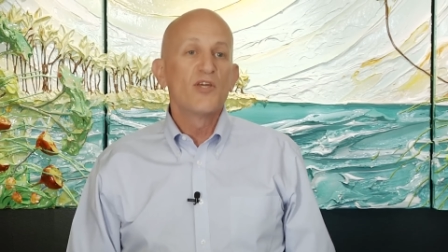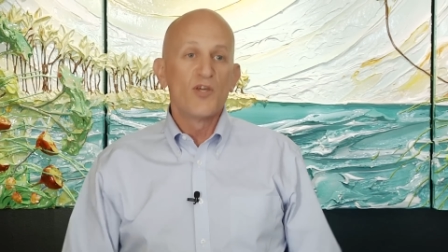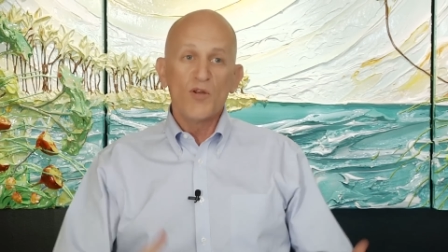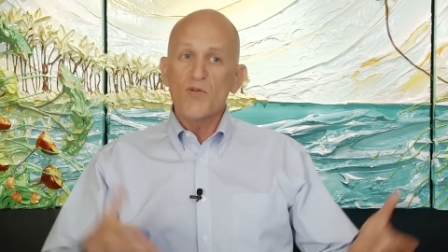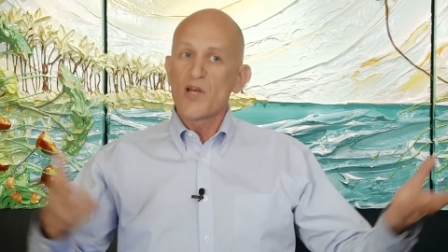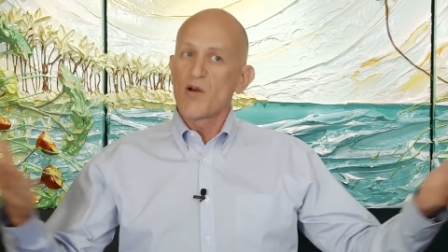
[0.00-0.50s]
you
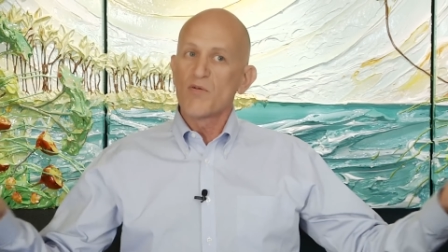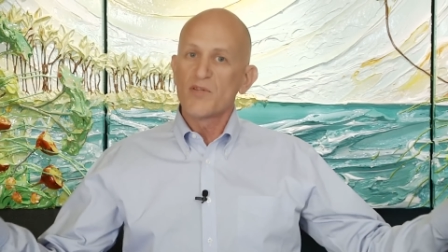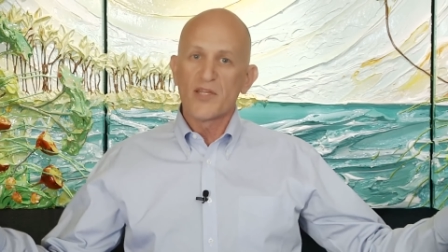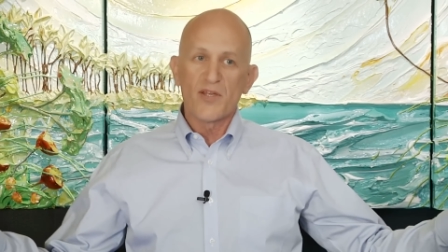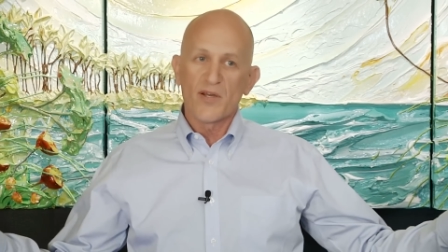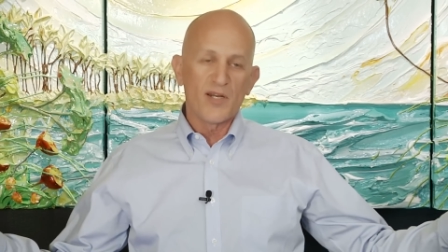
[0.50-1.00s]
don't know
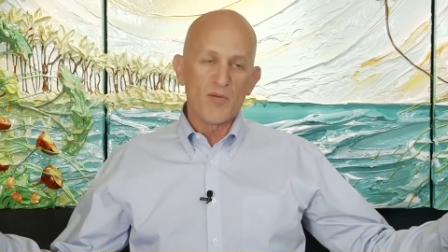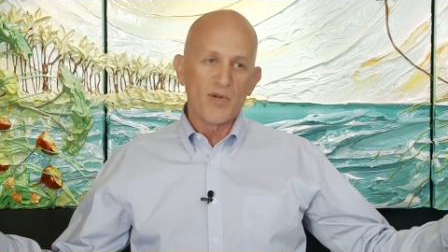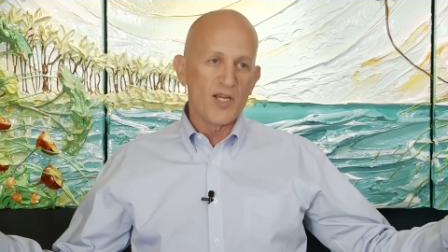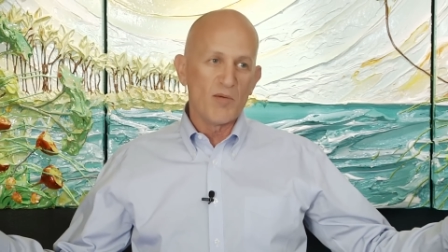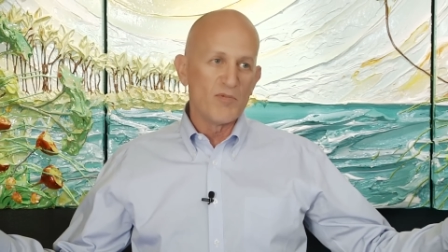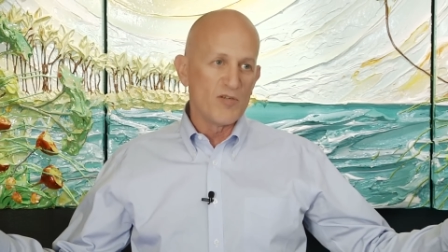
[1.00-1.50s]
that they're going to
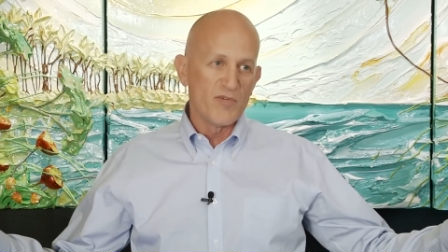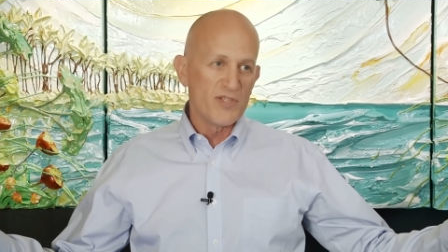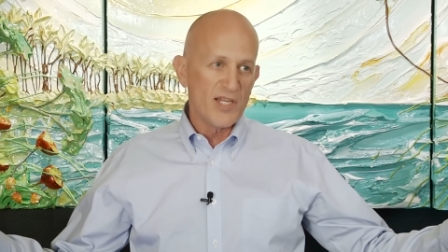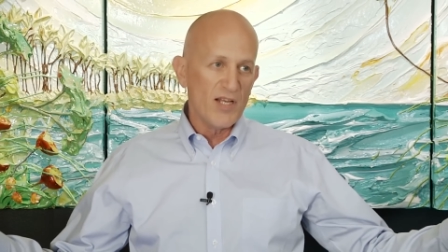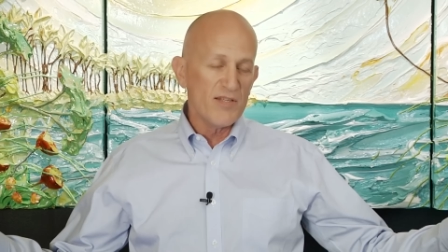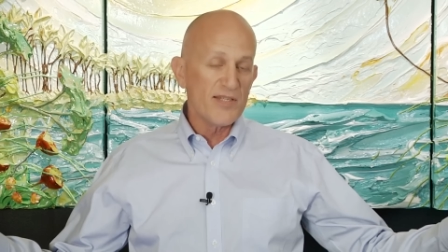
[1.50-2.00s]
become liver
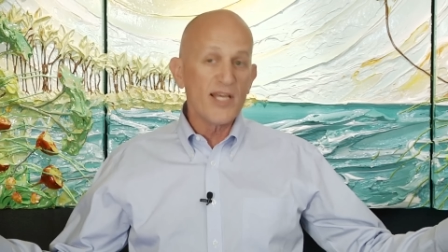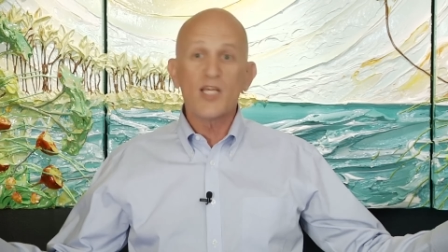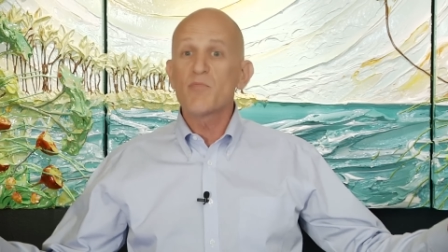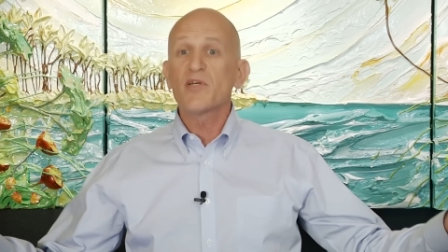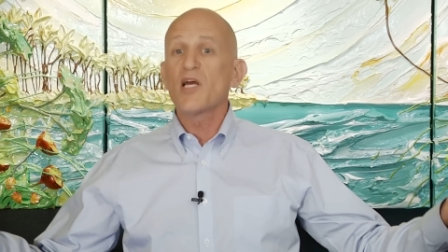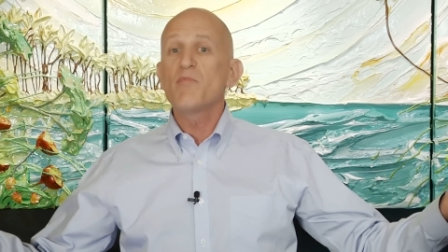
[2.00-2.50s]
cells. They
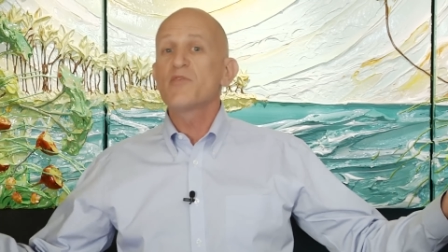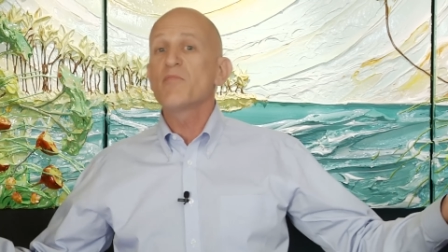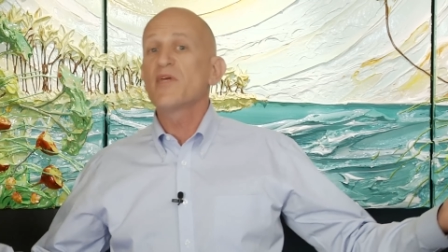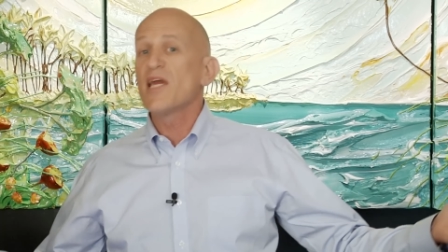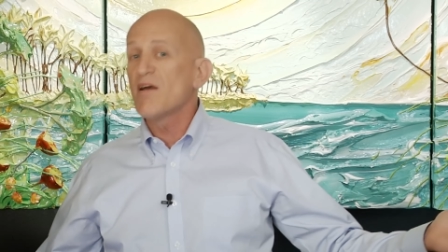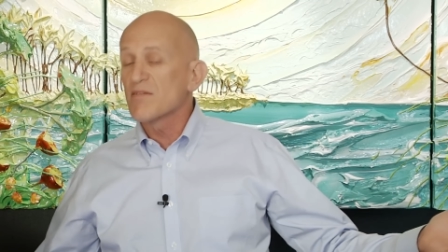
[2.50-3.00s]
could become
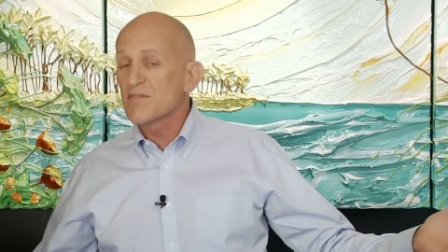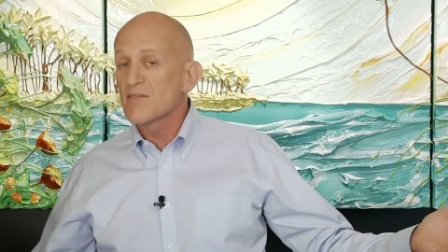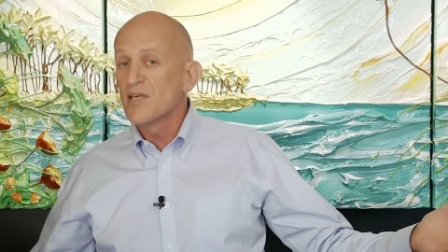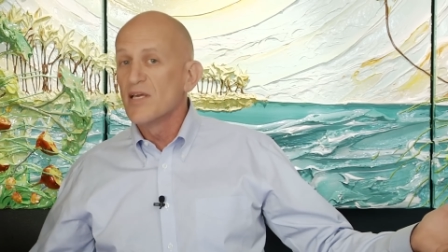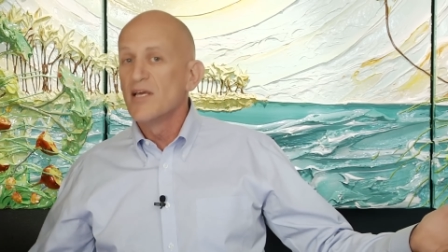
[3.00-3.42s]
something else.